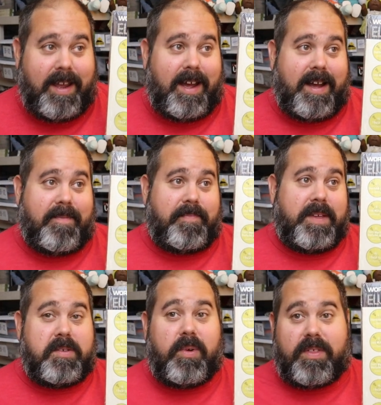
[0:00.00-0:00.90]
Um,
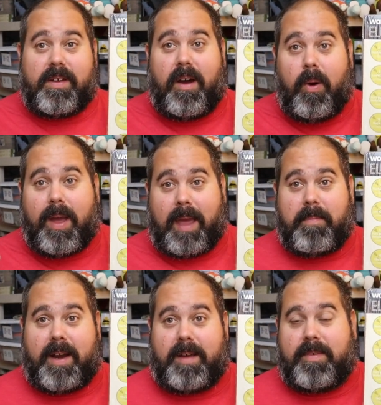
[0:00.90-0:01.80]
it's worth okay
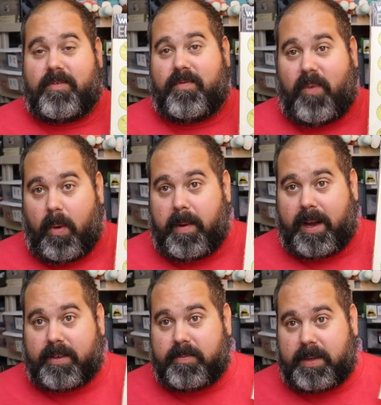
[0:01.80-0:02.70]
money. It was four
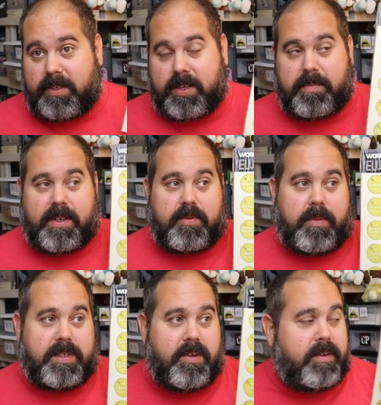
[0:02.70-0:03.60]
bucks plus shipping is
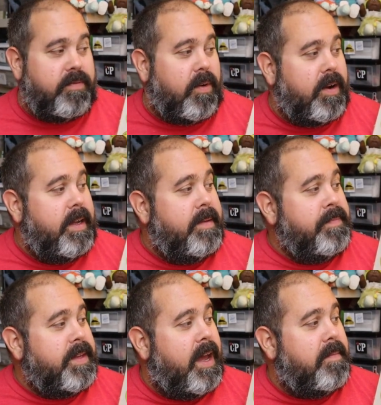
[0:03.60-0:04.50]
what we sold it for.
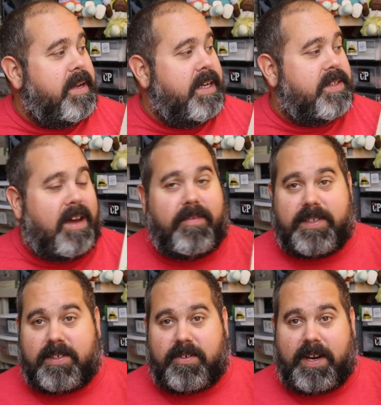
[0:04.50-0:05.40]
Um, it is
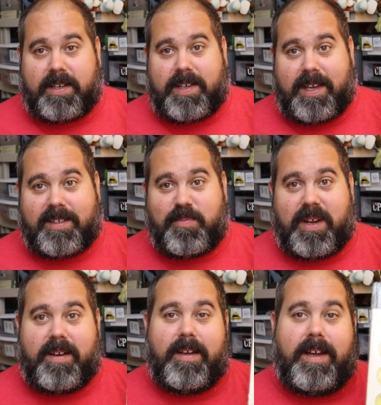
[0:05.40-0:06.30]
Elvis's greatest hits,
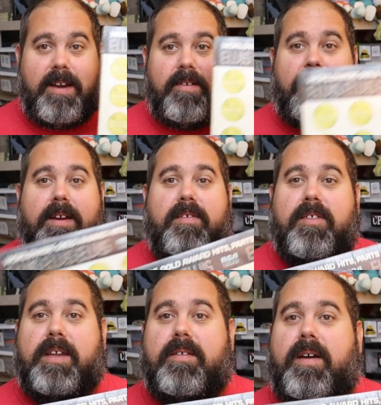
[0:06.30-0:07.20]
but I know a lot of you
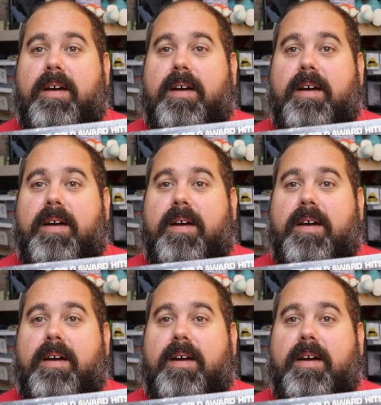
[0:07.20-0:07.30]
that uh,